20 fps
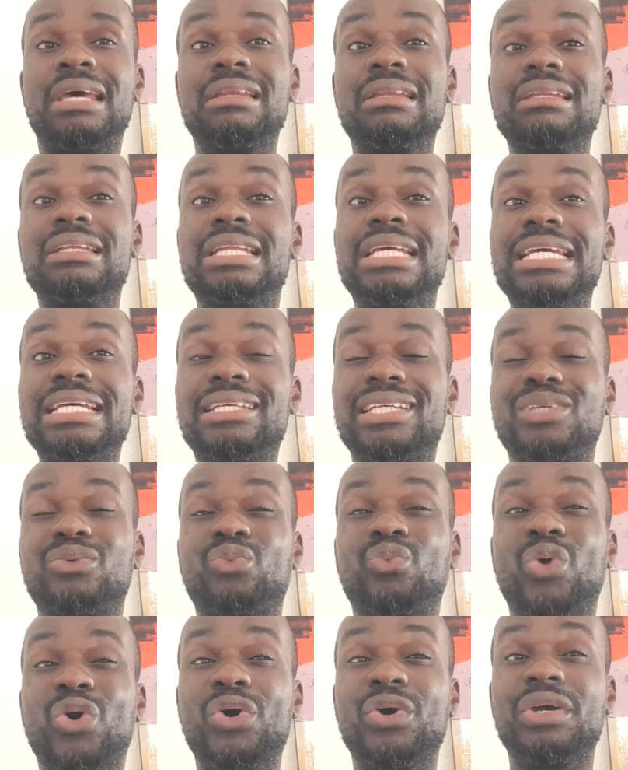This
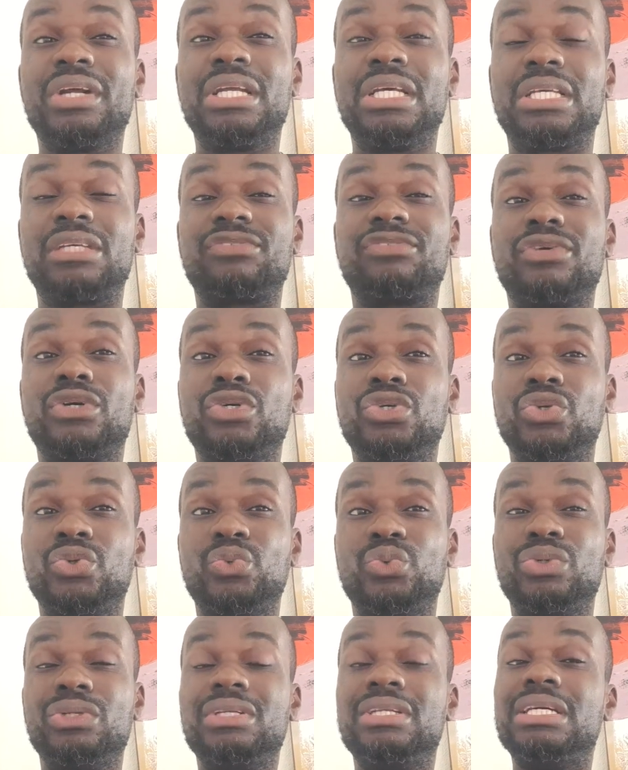word is for
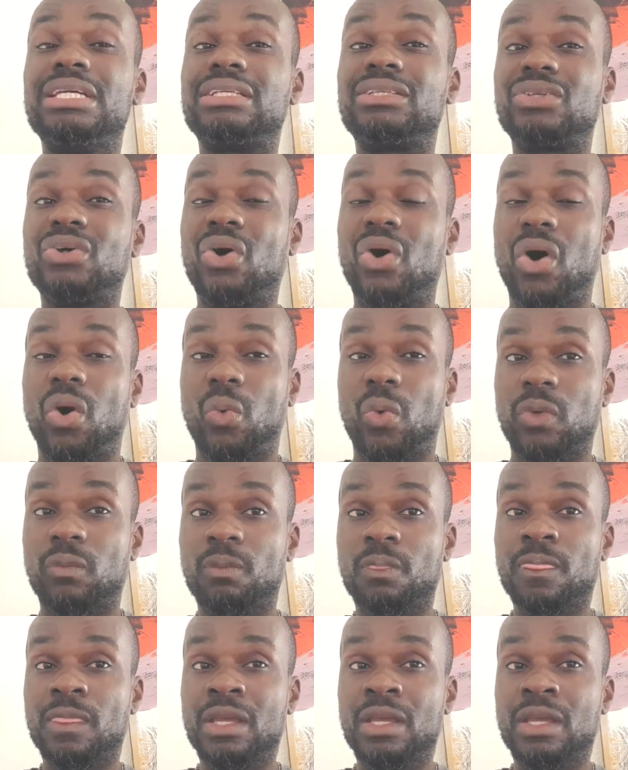you this hour.